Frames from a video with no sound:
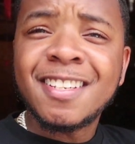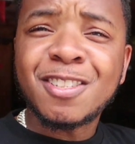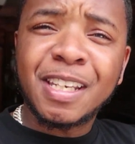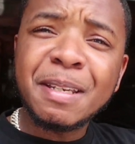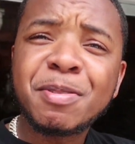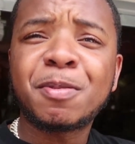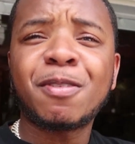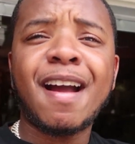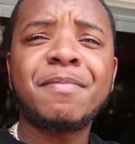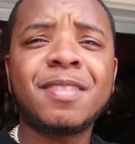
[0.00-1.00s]
So keep
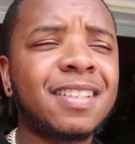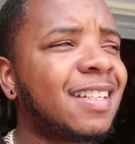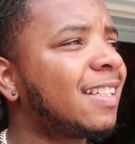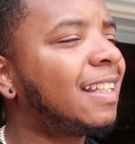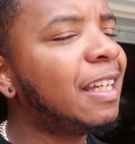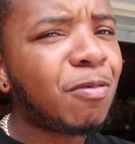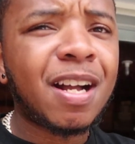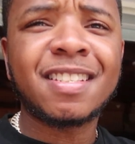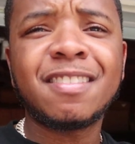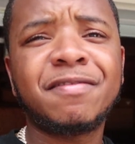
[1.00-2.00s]
subscribing, keep
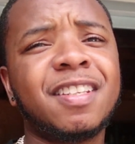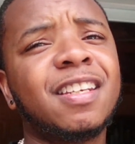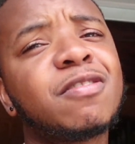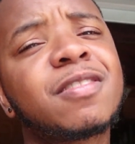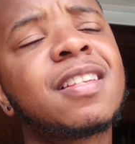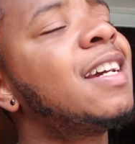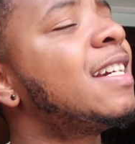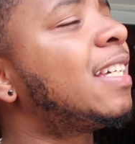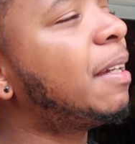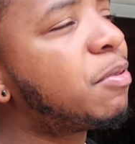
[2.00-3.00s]
watching the videos,
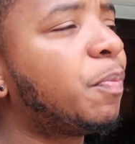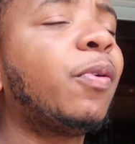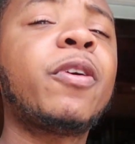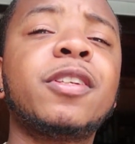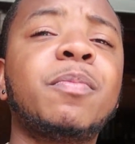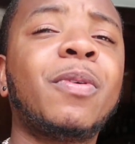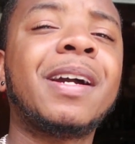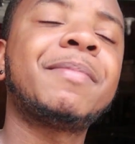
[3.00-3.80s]
keep supporting your boy.